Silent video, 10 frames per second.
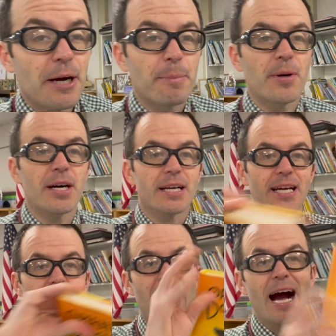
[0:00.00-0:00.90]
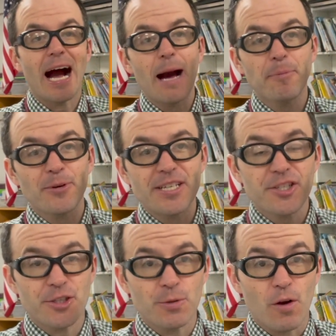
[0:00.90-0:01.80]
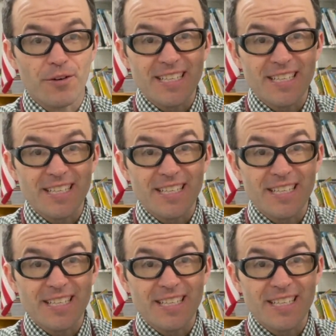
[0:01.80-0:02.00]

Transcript: book, Operation Do Over.